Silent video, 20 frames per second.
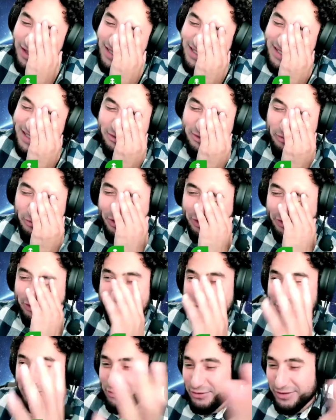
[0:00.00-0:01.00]
This is a real
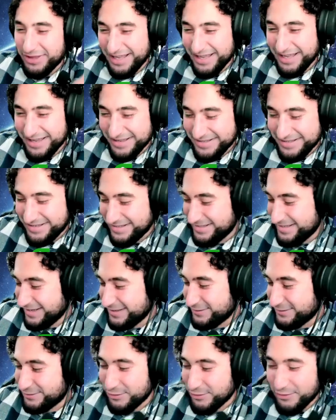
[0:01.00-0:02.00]
true like
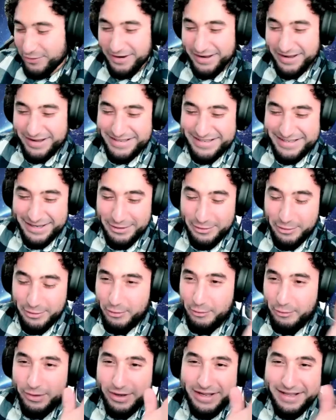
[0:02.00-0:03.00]
success story. It's like
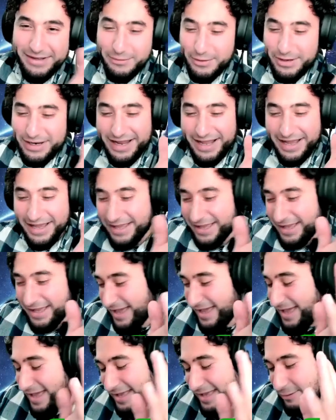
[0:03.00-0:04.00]
one day
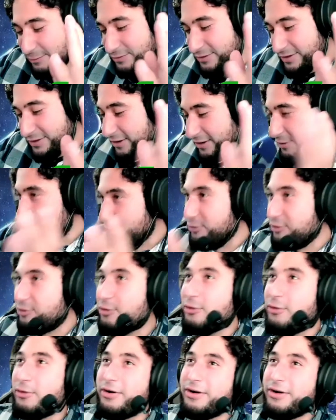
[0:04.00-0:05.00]
he was gonna go on
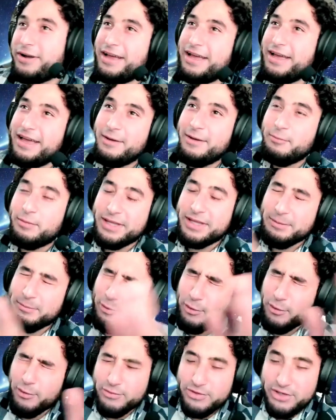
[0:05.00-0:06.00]
tour, but then
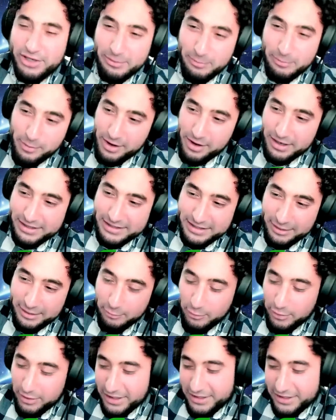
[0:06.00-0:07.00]
boom, chickenpox, and he
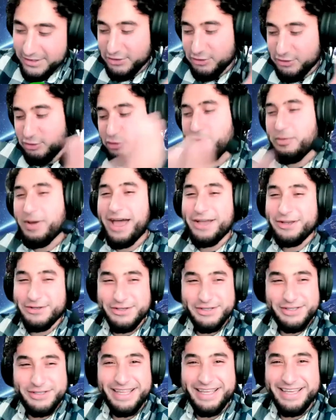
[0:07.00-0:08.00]
realized his true
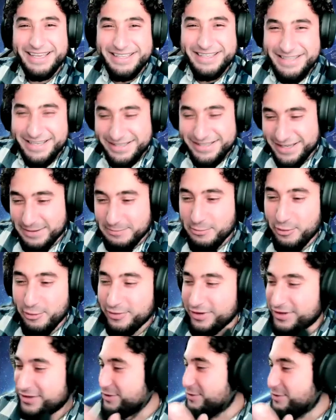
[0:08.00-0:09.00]
passion. Like it sounds like a
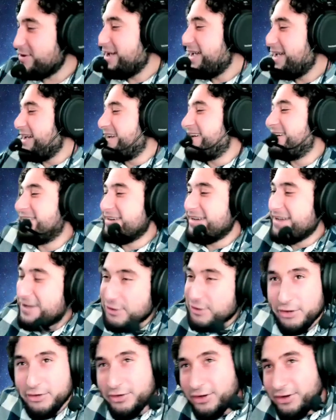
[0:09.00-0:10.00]
movie too. Dun,
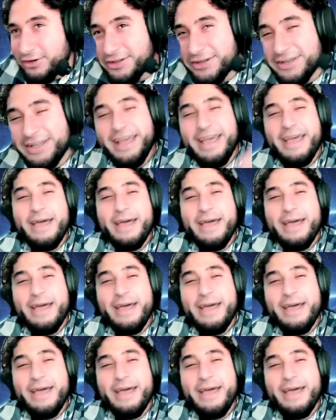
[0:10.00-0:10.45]
dun, dun.